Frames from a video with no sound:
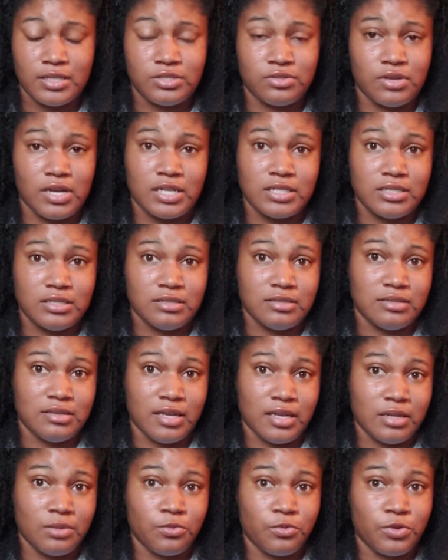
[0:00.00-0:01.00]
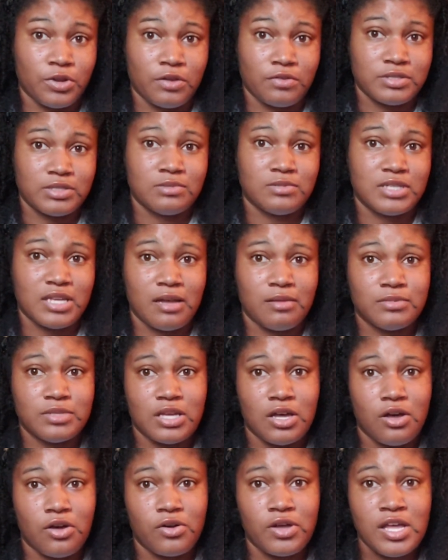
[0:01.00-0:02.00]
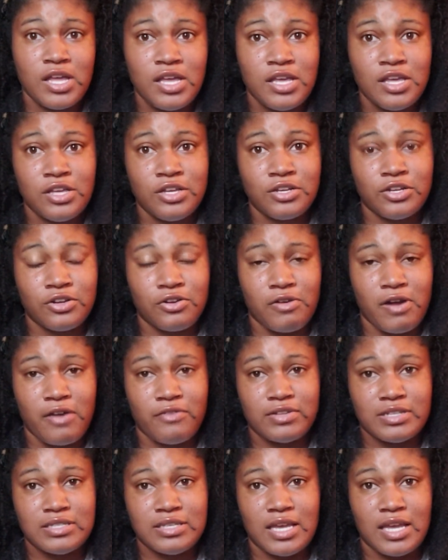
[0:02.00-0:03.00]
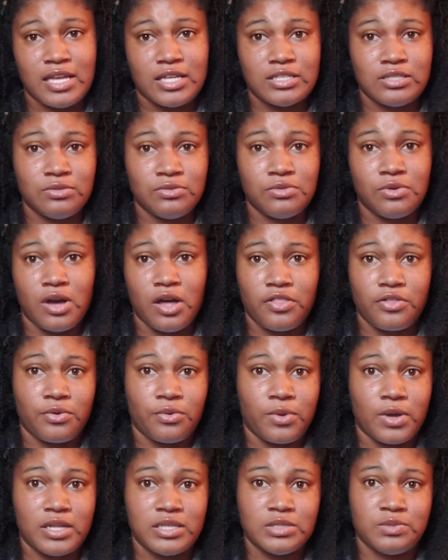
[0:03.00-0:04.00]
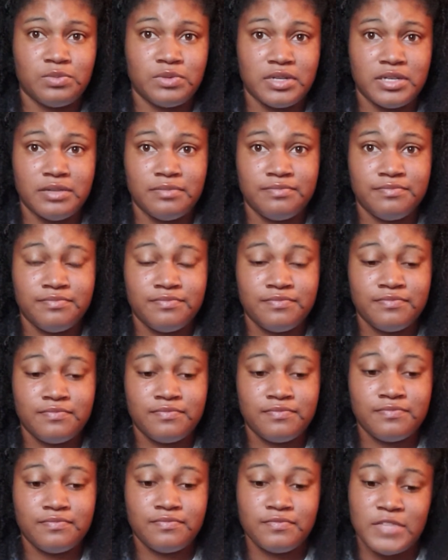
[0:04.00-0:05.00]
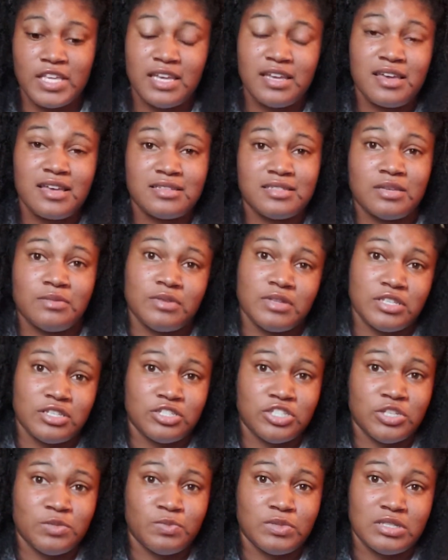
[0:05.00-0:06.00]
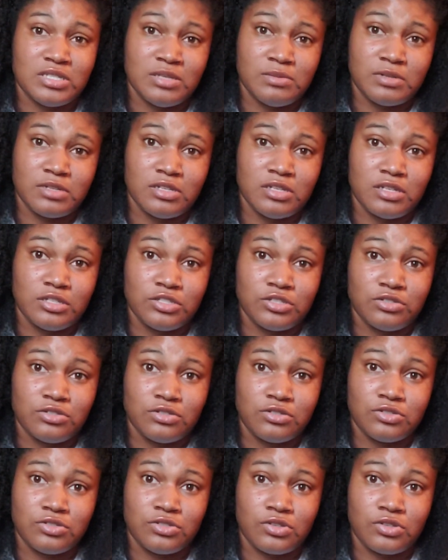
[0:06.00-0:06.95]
So I just get them, whatever. Sometimes I'll gravitate to other ones, but they got some of the cheapest deep conditioners.